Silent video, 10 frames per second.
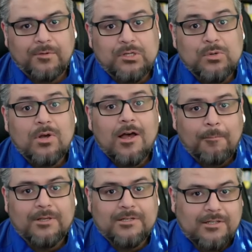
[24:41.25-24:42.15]
to
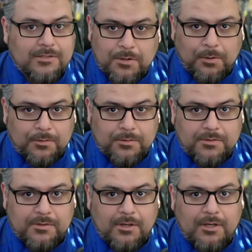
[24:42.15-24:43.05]
accomplish these
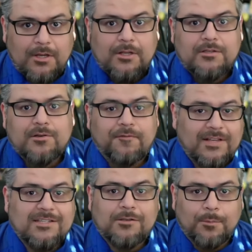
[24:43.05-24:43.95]
goals, to
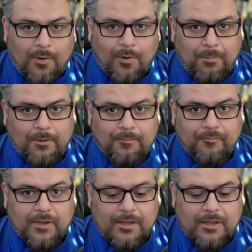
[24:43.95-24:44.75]
fix the problem.